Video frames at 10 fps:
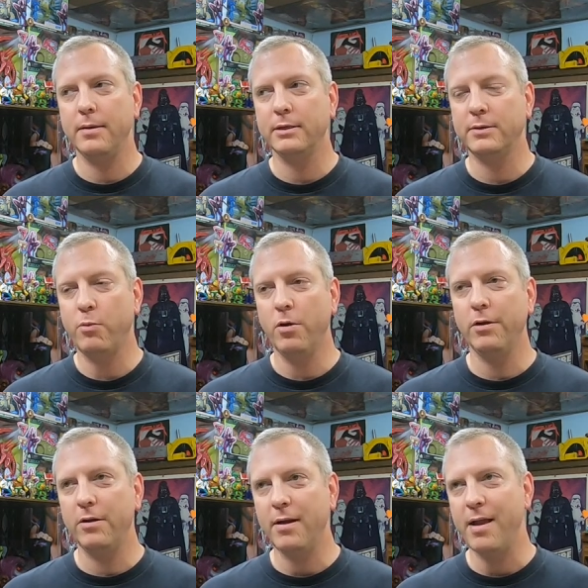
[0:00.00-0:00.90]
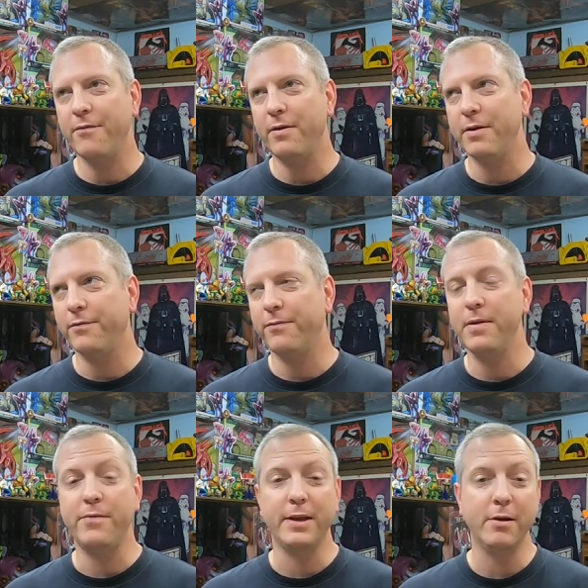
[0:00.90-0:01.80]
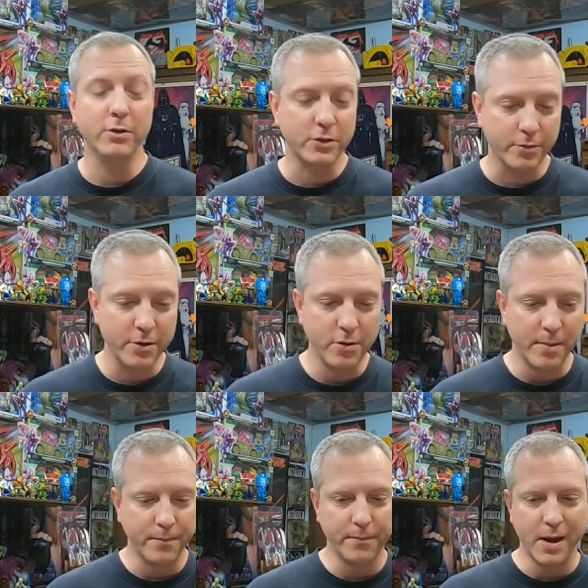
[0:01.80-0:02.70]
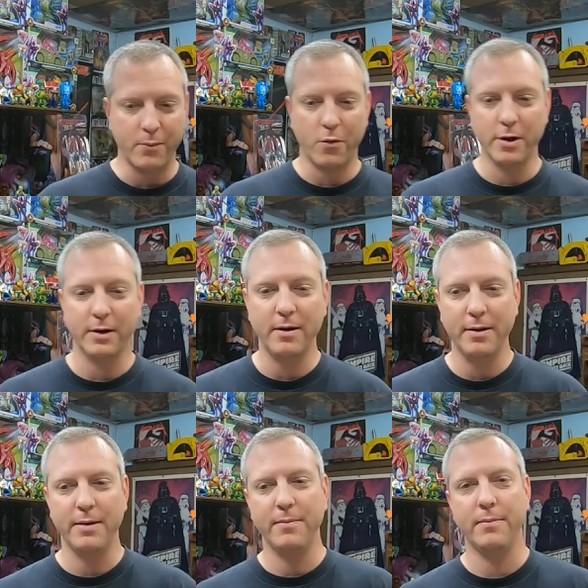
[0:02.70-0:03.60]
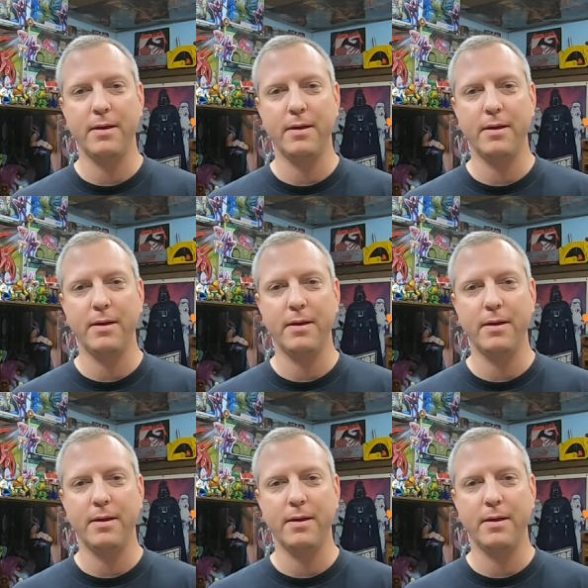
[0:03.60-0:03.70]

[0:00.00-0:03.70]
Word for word: spoiler, I, if, if, if it goes through, I'm, I'm working on it.